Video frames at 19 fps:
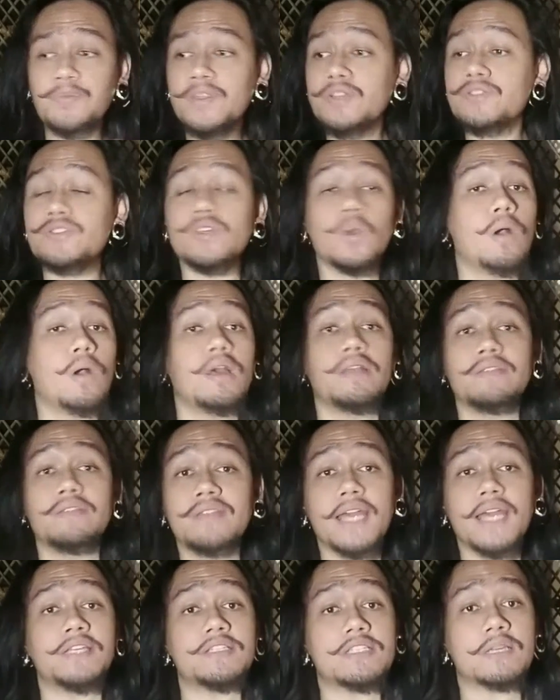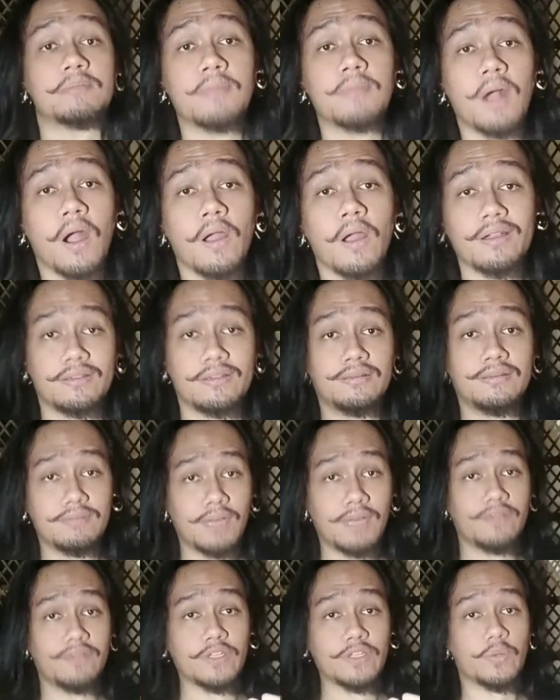So that is the mark
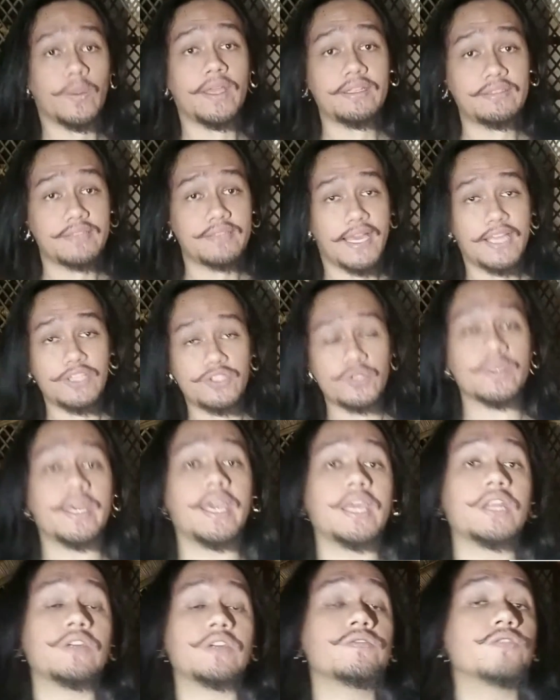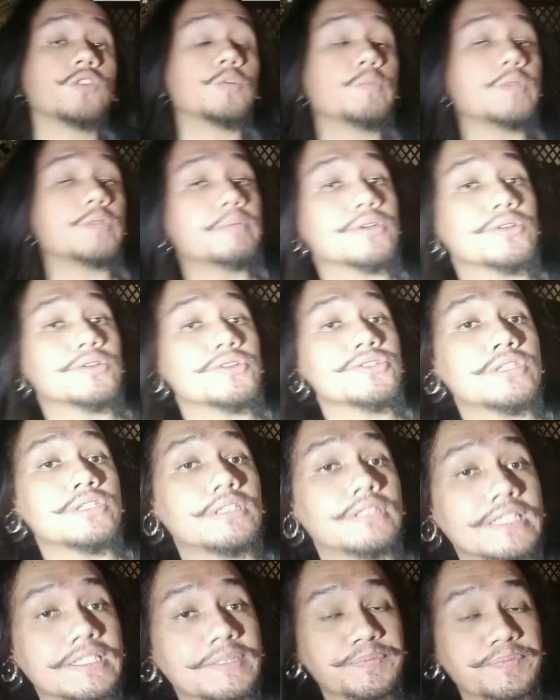of a great educator for me
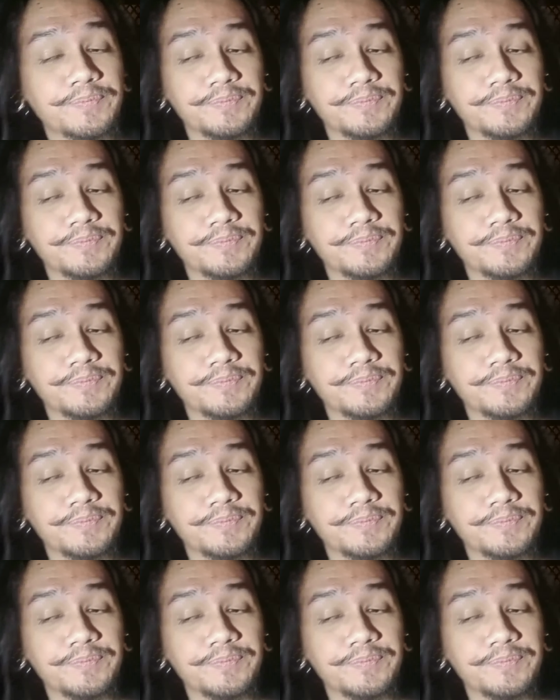personally.